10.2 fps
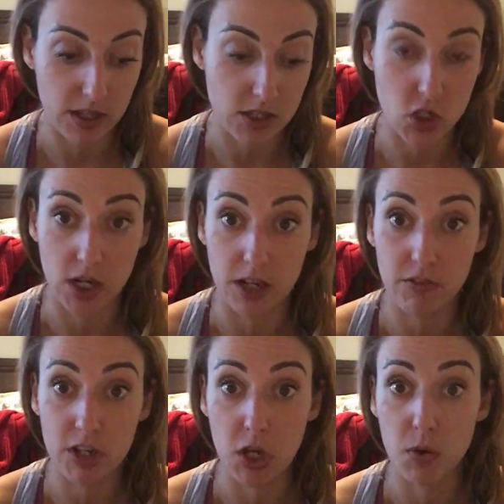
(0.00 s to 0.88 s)
this training
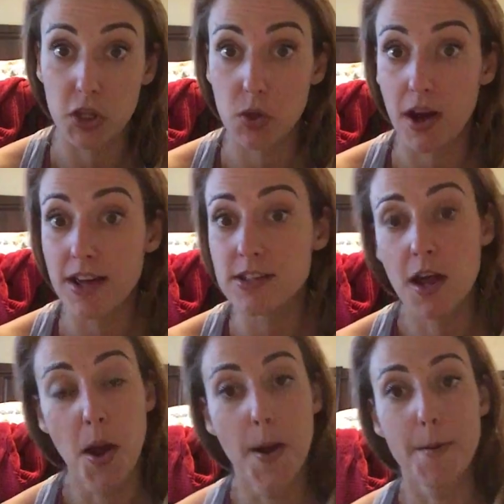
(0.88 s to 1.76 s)
video with you guys,
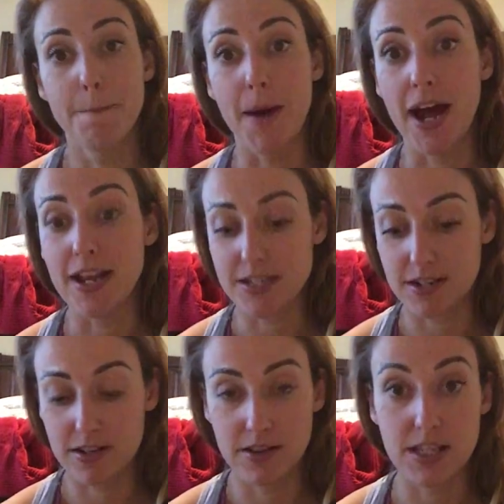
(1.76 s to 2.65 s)
but
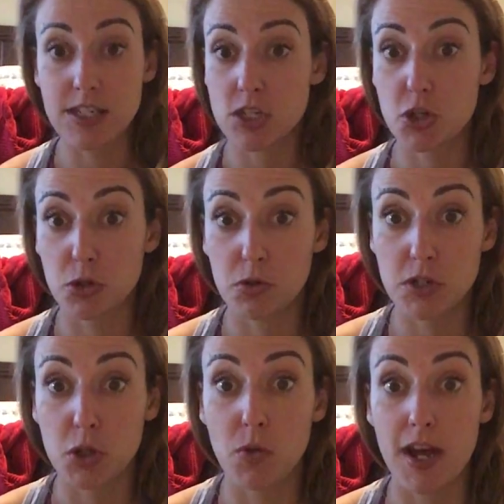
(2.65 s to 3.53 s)
this is true
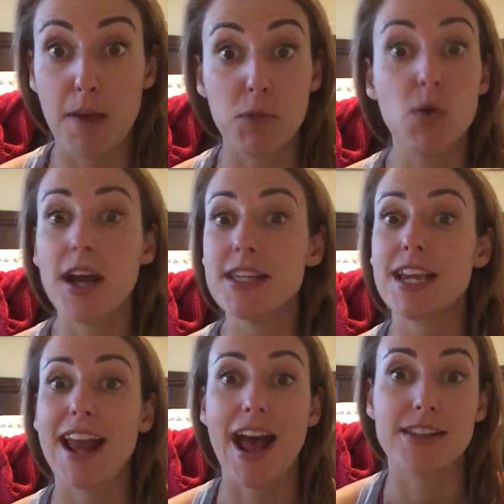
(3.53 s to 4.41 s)
to who I am. You guys
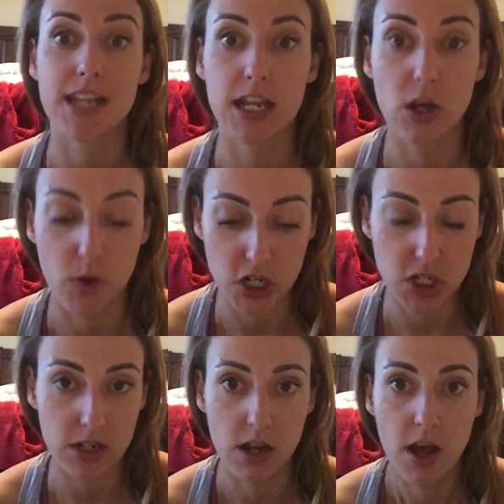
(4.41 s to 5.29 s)
can ask any
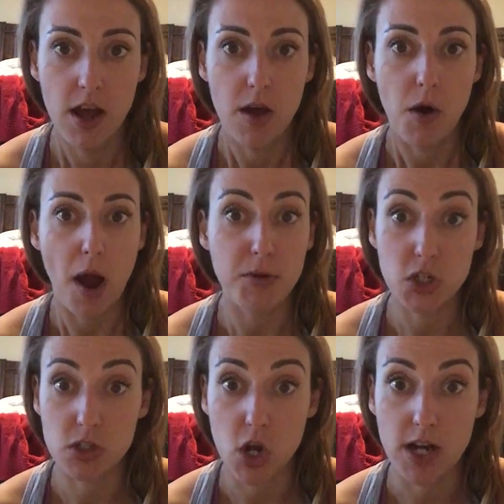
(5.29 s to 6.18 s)
question. I'm
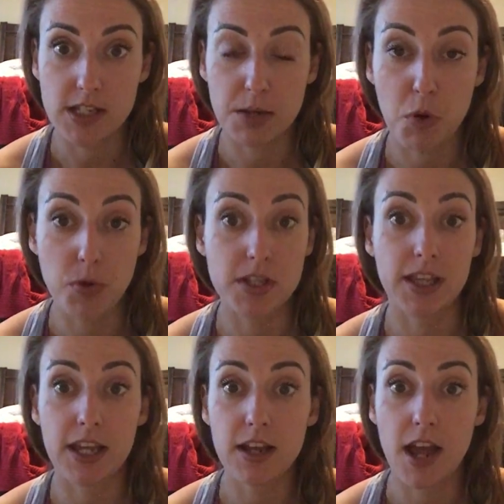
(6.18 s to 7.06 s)
sure Scotty's going to post a
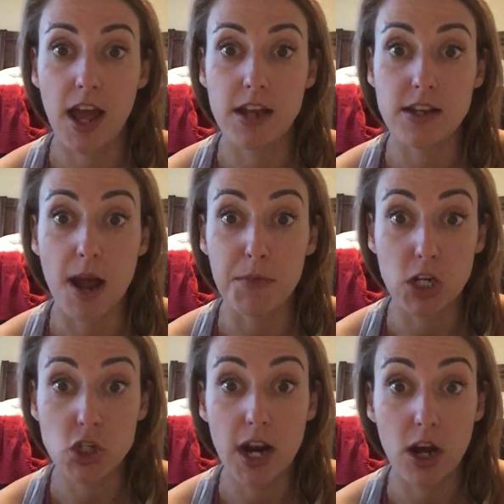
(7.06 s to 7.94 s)
link, and I'm going
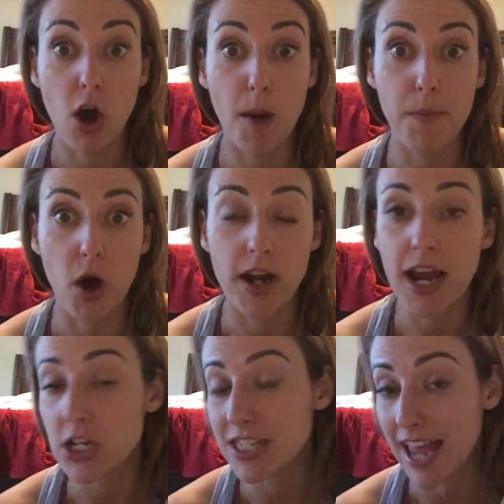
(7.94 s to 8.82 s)
to try to hop on.
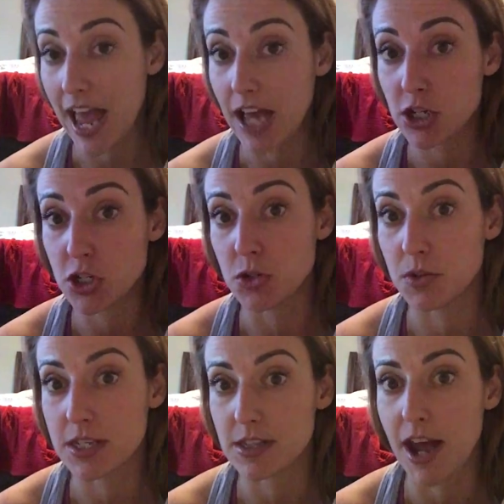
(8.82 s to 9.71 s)
I just can't do
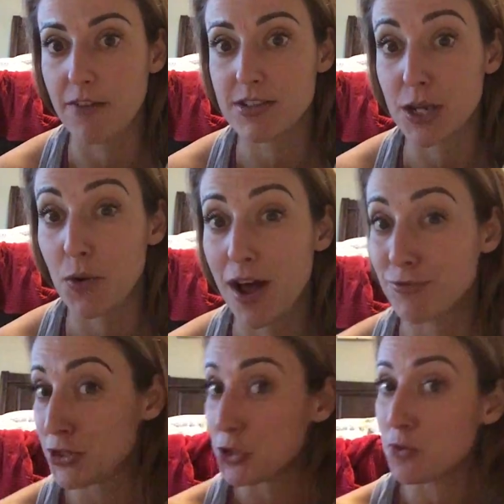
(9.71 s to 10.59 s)
this live because I don't
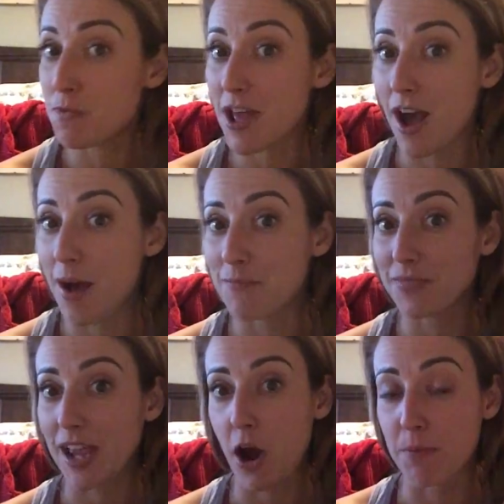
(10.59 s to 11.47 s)
have Zoom on
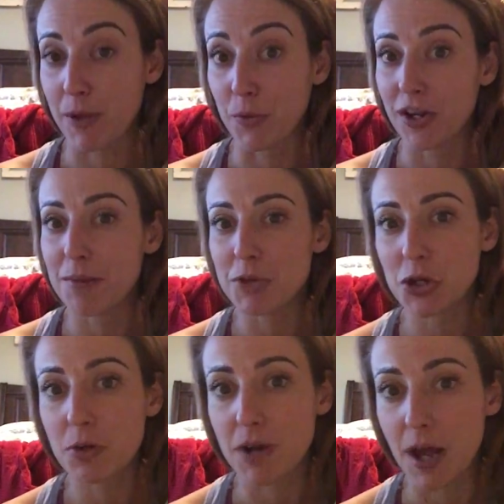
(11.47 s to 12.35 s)
my work
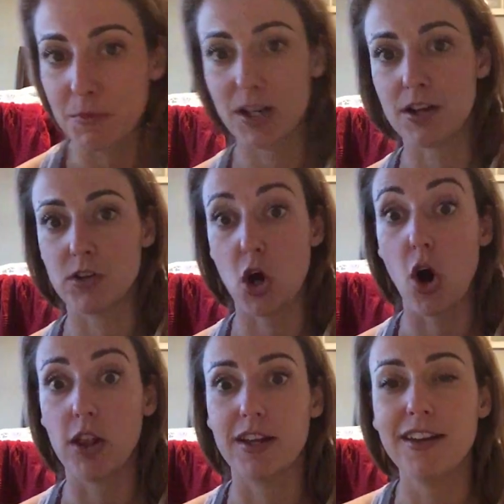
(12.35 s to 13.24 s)
computer, but I'm going to
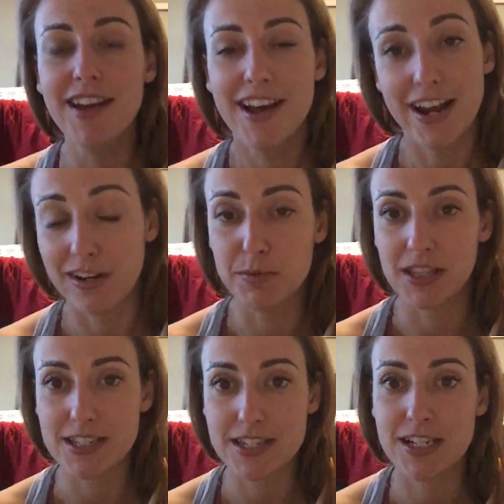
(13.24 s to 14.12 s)
call in and I'll be
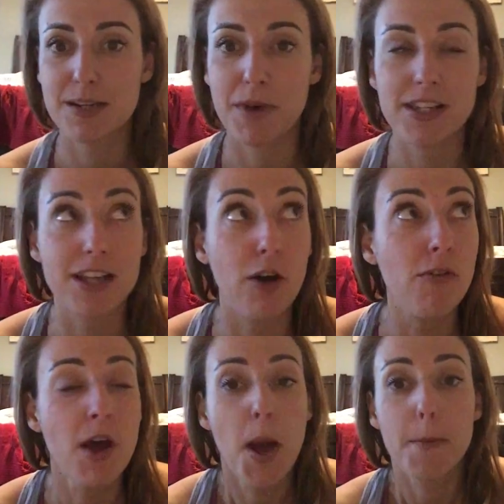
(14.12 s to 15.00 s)
listening to
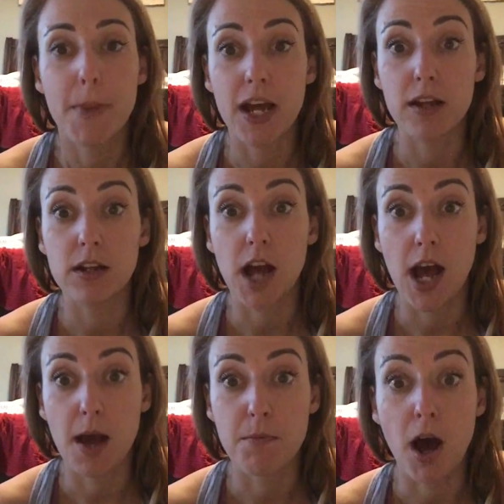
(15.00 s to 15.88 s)
myself. But
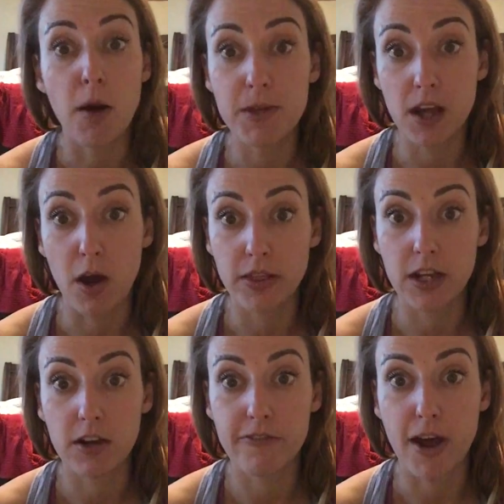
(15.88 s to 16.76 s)
I'll be on
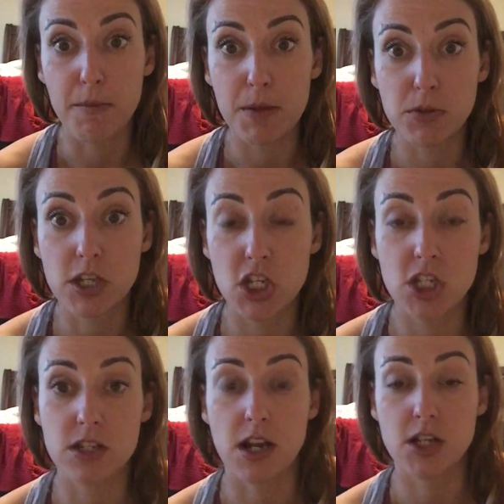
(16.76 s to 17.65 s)
there if I'm able
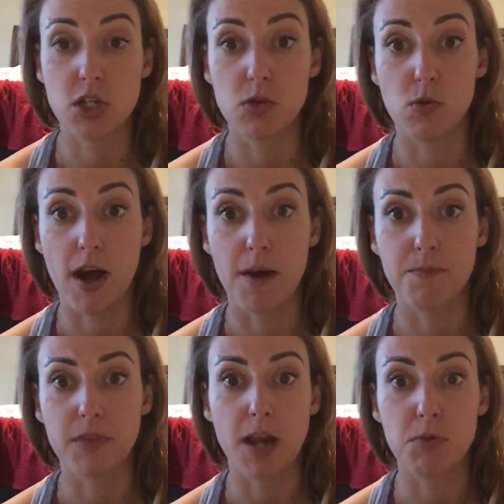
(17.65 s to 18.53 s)
to
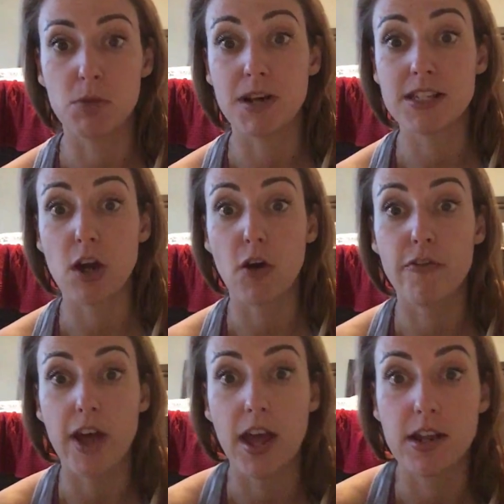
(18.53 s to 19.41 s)
unmute
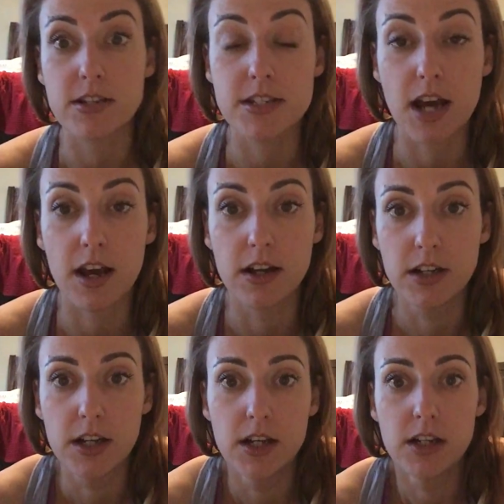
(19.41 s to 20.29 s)
myself and
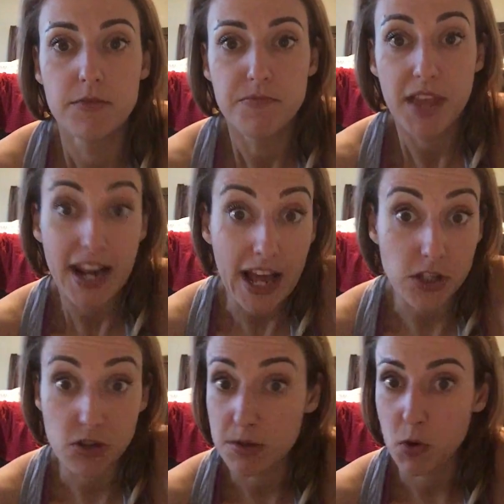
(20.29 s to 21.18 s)

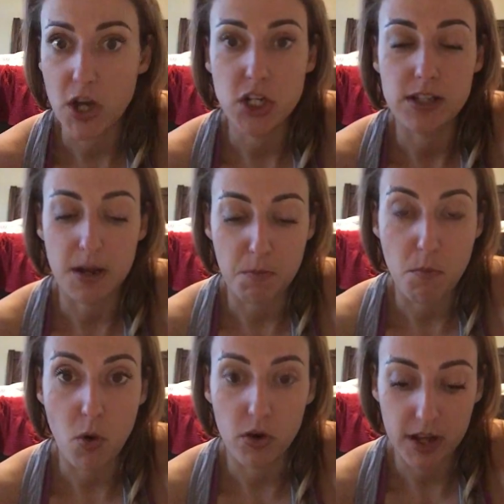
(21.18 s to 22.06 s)
answer some questions. I'm
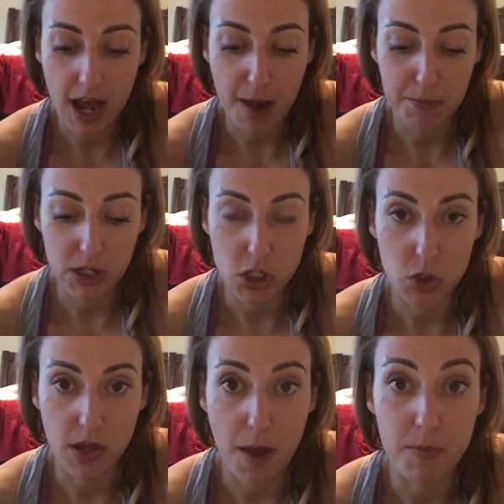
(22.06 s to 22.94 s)
more than happy to
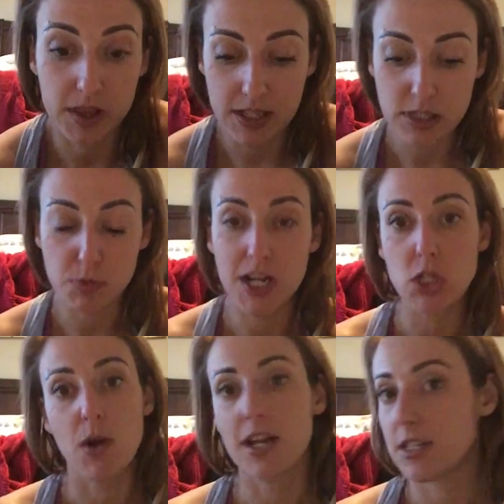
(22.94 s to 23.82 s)
do that. But this is what I
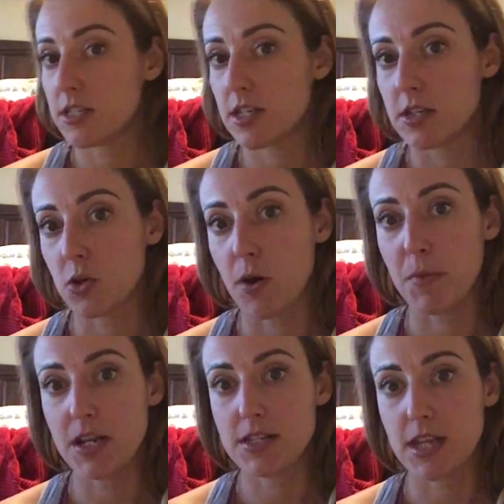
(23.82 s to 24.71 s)
do. So I'm
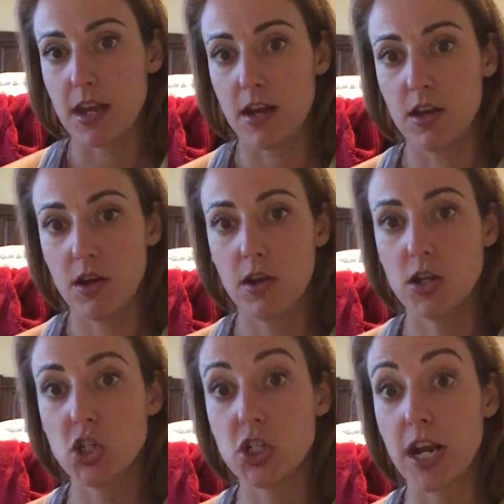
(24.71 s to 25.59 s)
going to say,
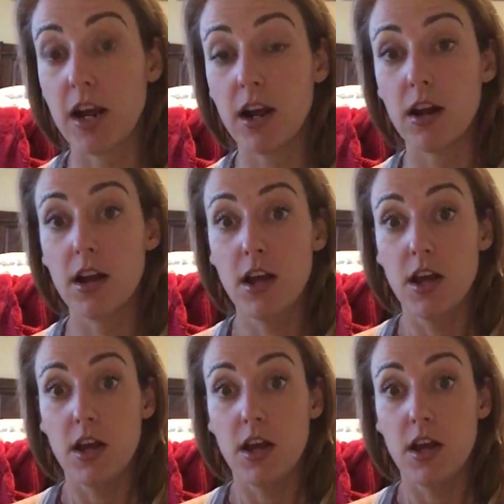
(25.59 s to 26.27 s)
share